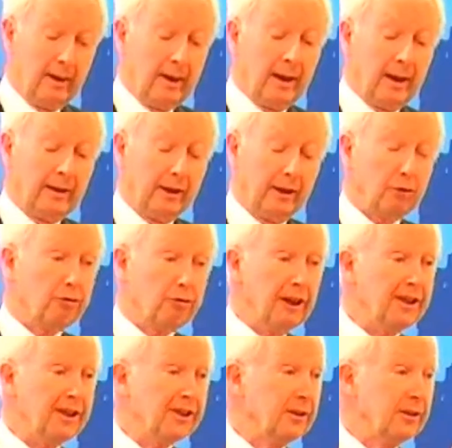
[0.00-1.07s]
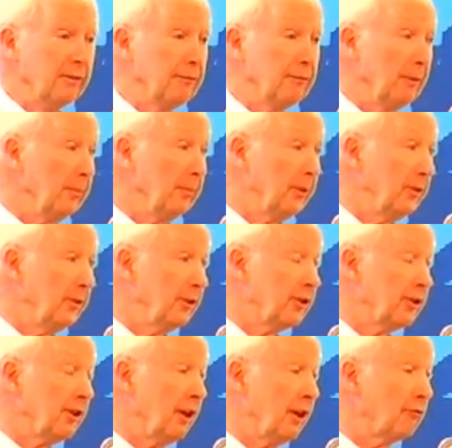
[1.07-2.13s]
The increase from
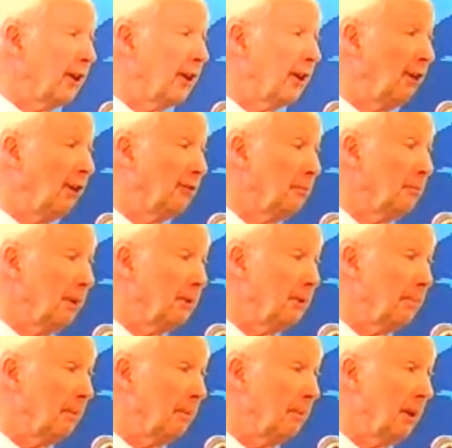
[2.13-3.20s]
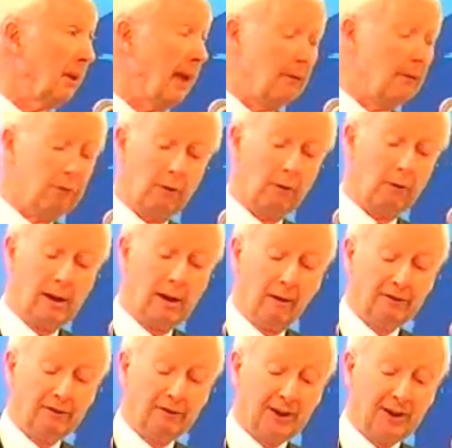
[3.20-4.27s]
300,000 people on the public payroll
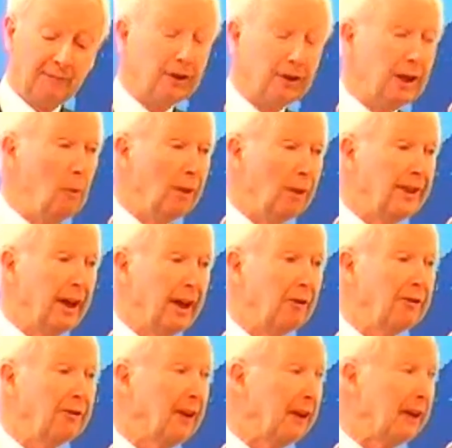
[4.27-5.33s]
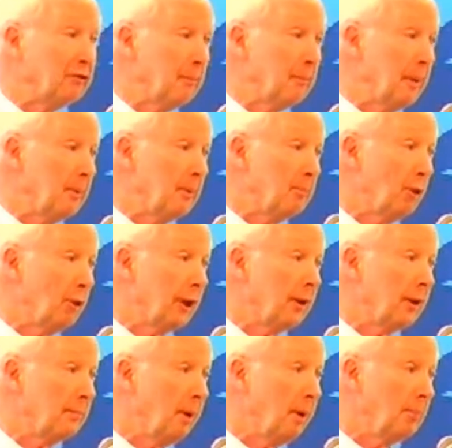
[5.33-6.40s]
of 71,000 extra people brought
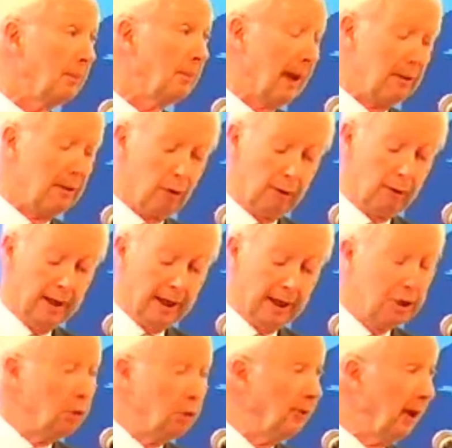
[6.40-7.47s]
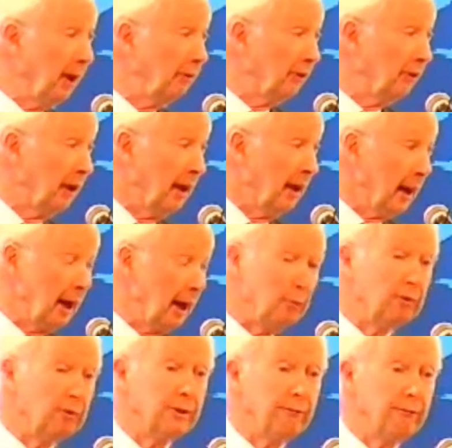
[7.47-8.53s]
onto the public payroll. In 2000, Ireland
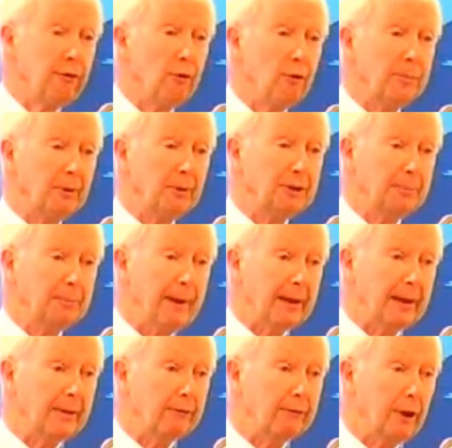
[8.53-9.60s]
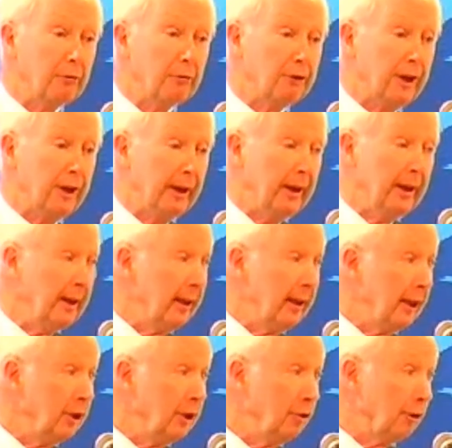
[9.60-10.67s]
was the fourth most competitive country
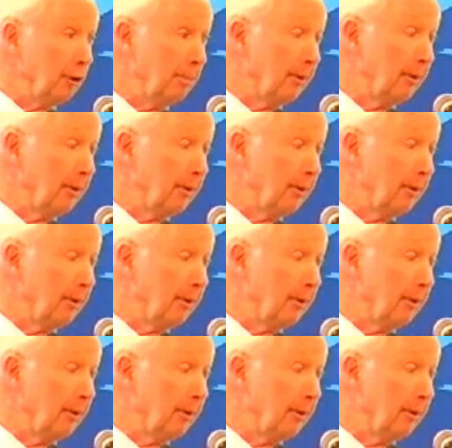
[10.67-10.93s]
in Europe.